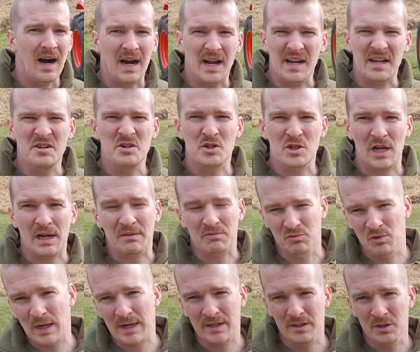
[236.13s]
I usually
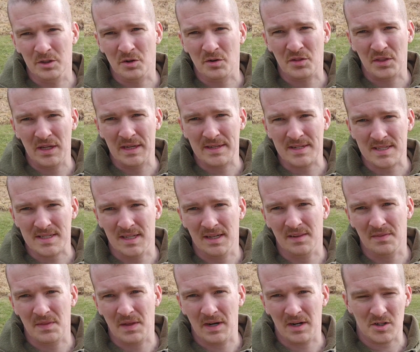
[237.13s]
have regular things
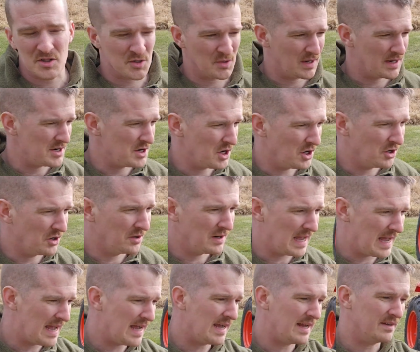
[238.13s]
sit in there, so I know,
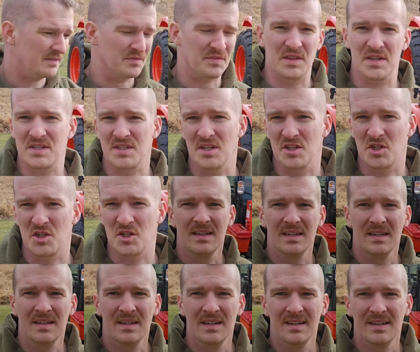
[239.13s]
hey, if this
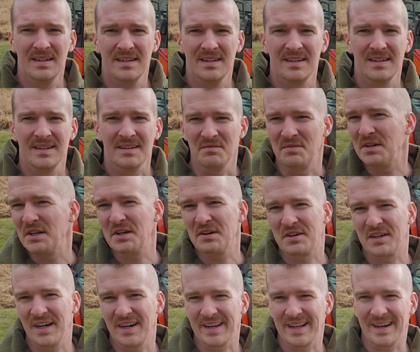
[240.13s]
video
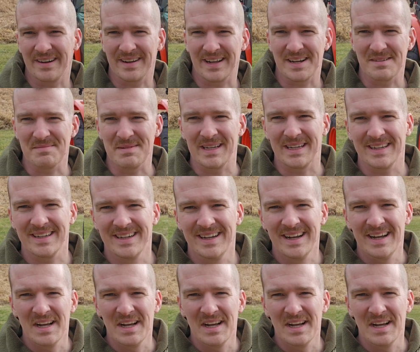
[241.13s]
cut out on me.